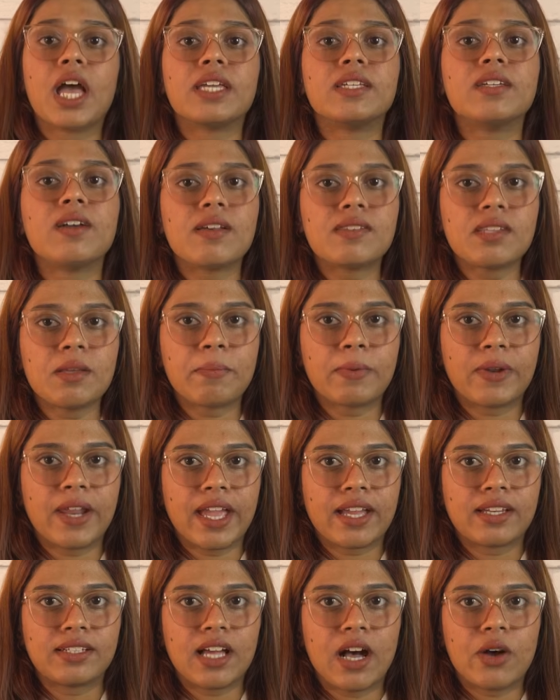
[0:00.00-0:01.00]
Here's a
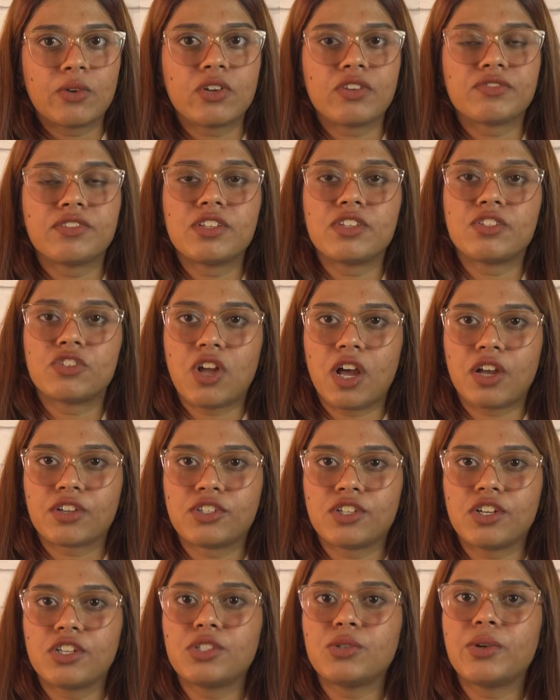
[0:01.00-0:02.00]
breakdown of the
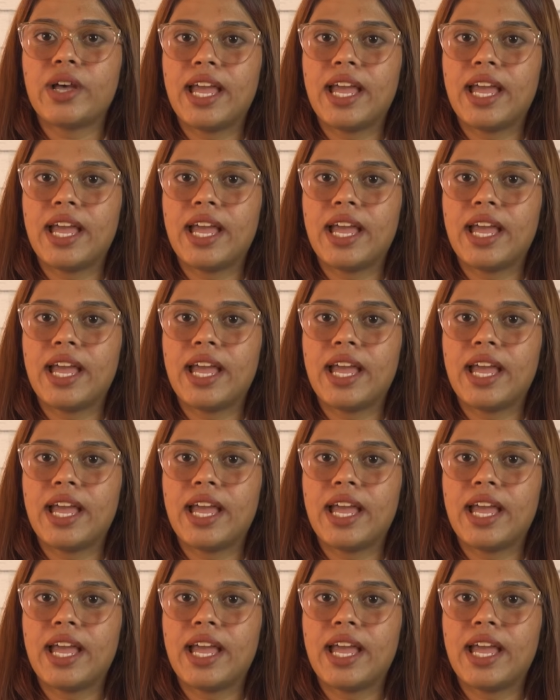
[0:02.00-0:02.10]
structure to